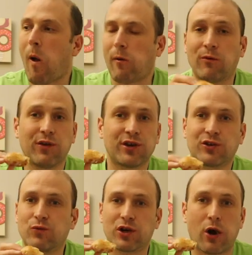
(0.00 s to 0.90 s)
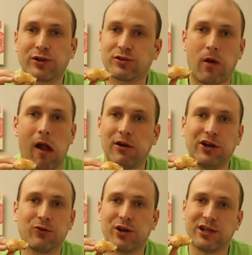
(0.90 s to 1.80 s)
The only thing that worked out at
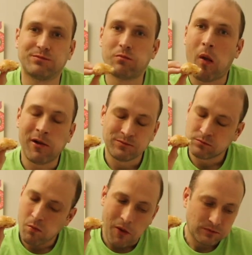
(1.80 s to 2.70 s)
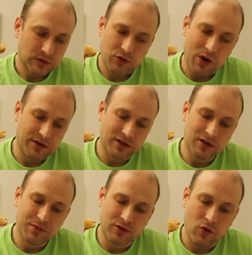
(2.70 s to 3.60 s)
Leoland, quite a
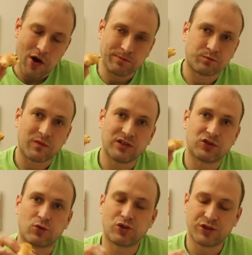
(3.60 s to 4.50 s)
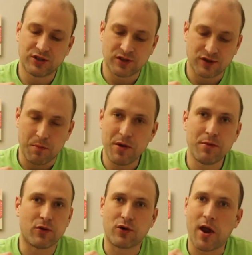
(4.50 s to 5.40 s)
little bit annoying, is social distancing.
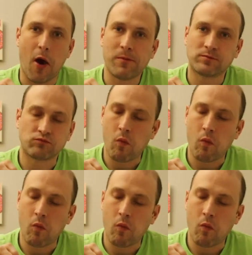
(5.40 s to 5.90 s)
People don't care.